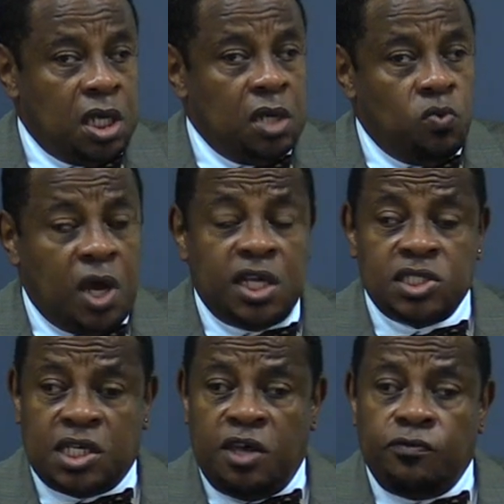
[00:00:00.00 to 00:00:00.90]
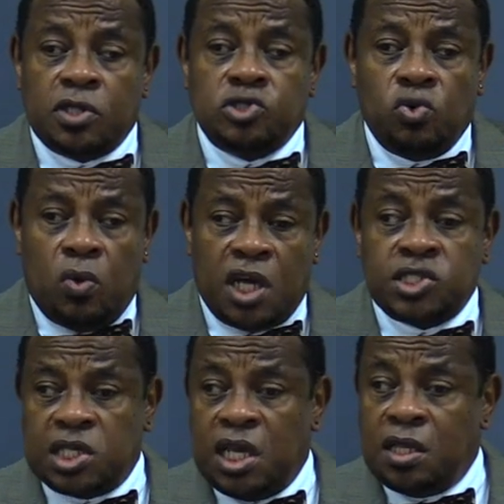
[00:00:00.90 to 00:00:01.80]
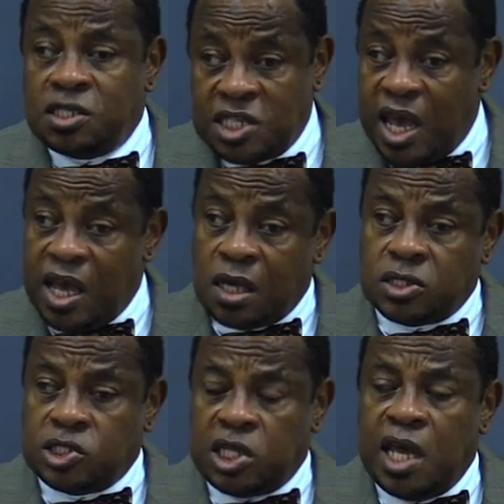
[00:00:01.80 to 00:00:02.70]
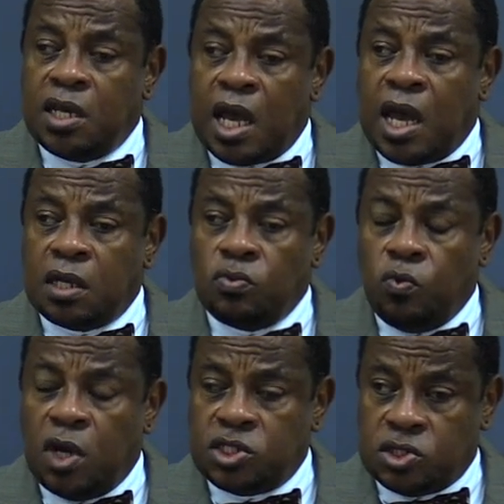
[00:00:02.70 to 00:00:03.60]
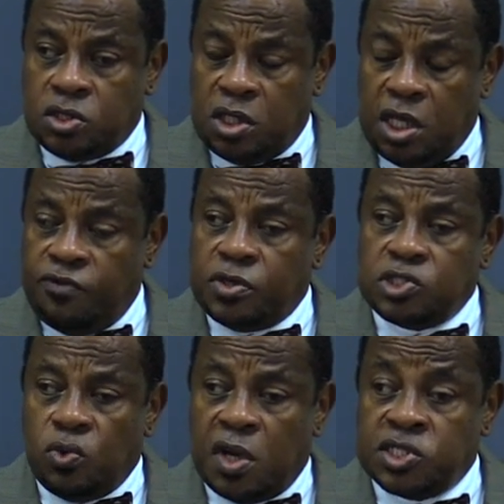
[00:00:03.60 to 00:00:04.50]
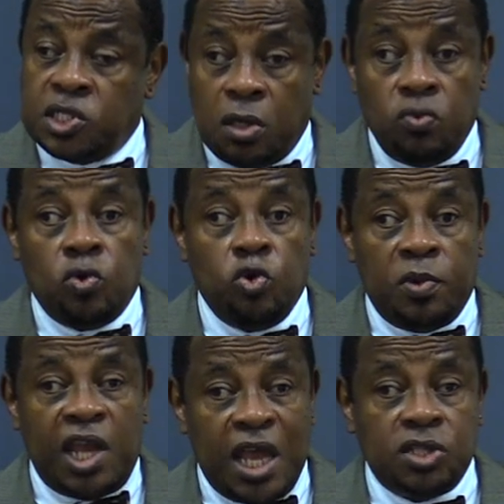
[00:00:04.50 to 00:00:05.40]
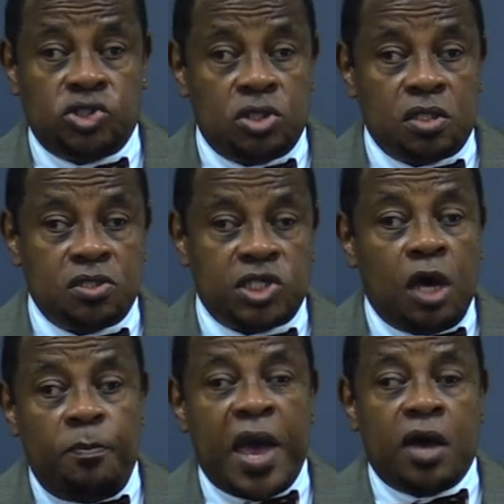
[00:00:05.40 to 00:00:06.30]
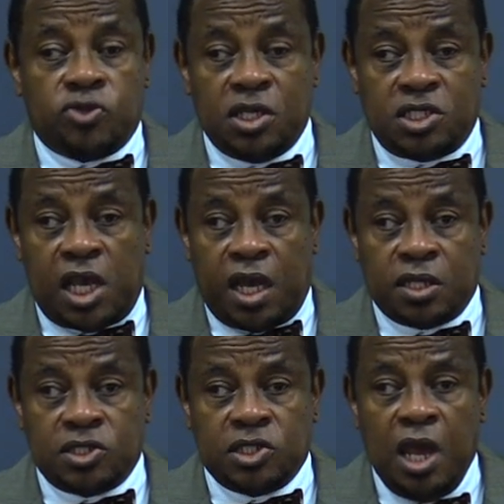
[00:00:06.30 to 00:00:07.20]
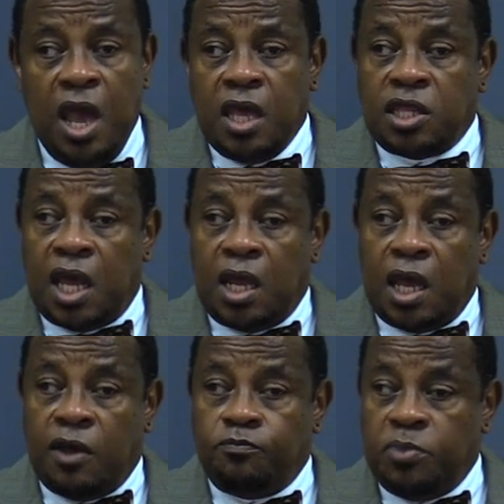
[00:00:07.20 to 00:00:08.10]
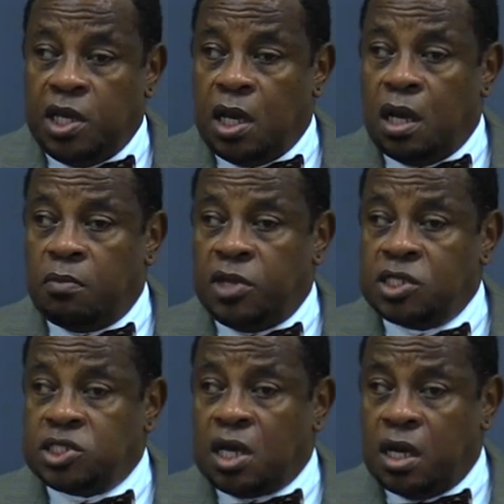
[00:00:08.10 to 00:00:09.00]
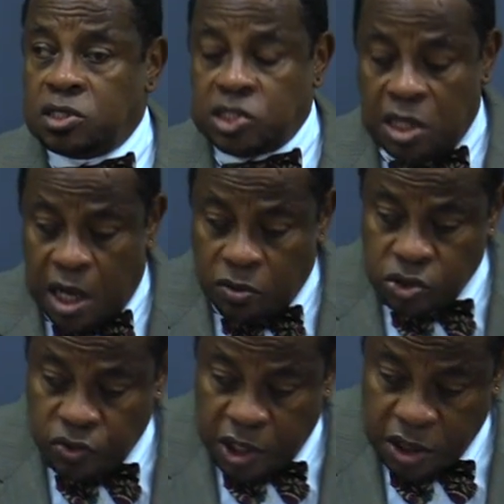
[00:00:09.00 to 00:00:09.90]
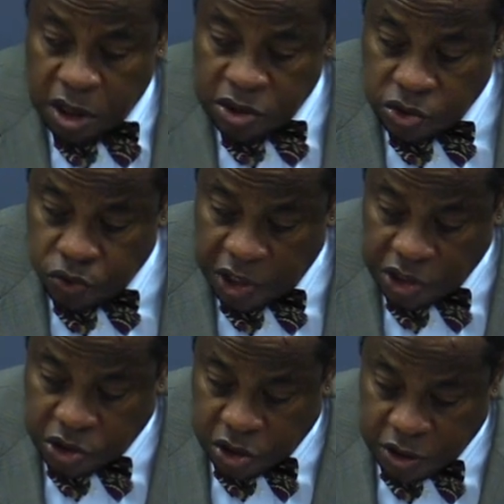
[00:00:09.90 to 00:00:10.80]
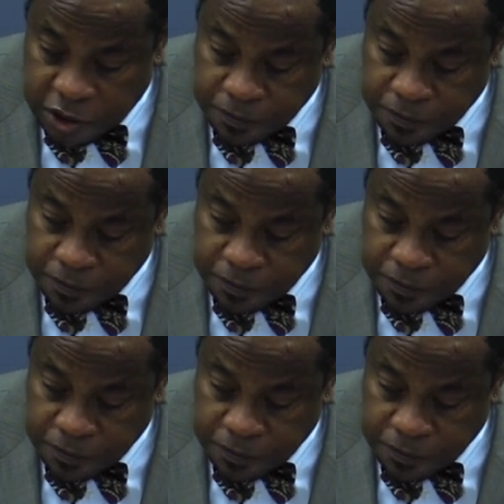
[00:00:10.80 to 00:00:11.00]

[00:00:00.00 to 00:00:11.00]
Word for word: in what is given to us in the text and not what's given to us in the ruminations about the text that have become ensconced in our tradi traditions.